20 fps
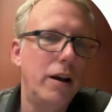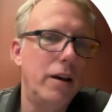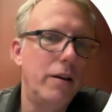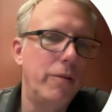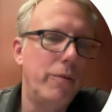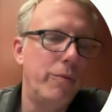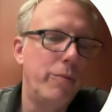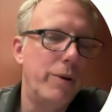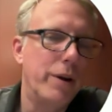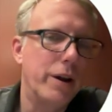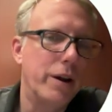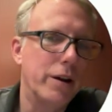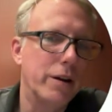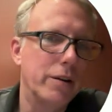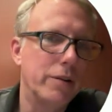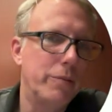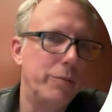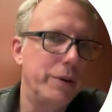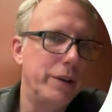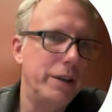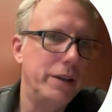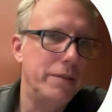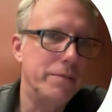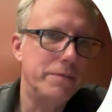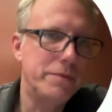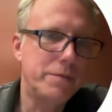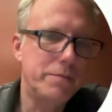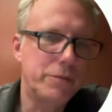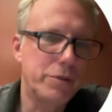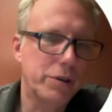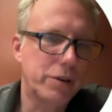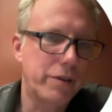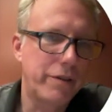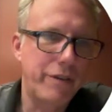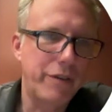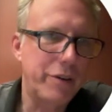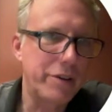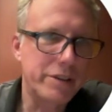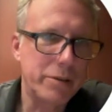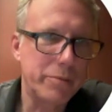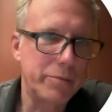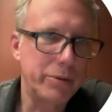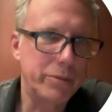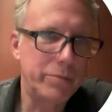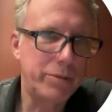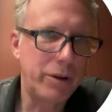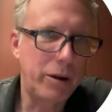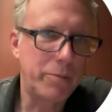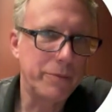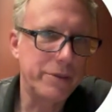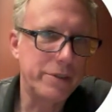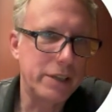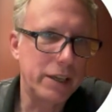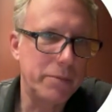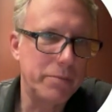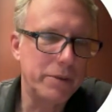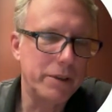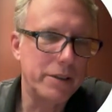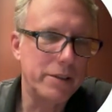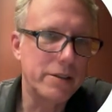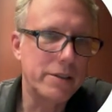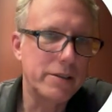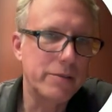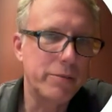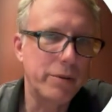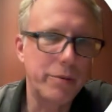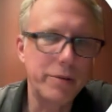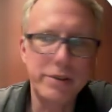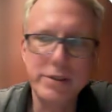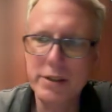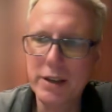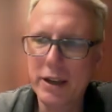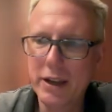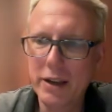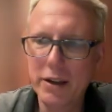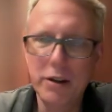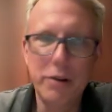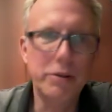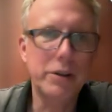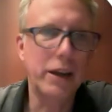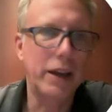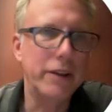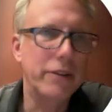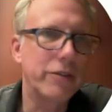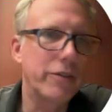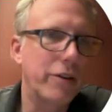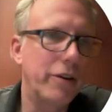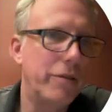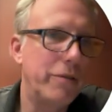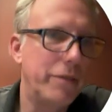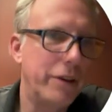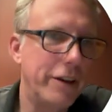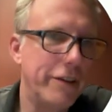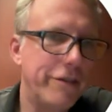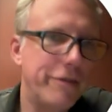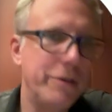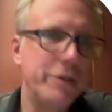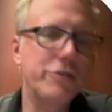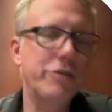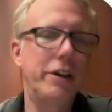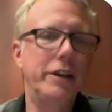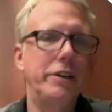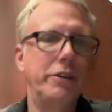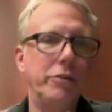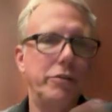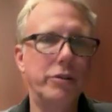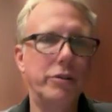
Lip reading: where we took a very simple problem statement where we say, okay, so if we trained a neural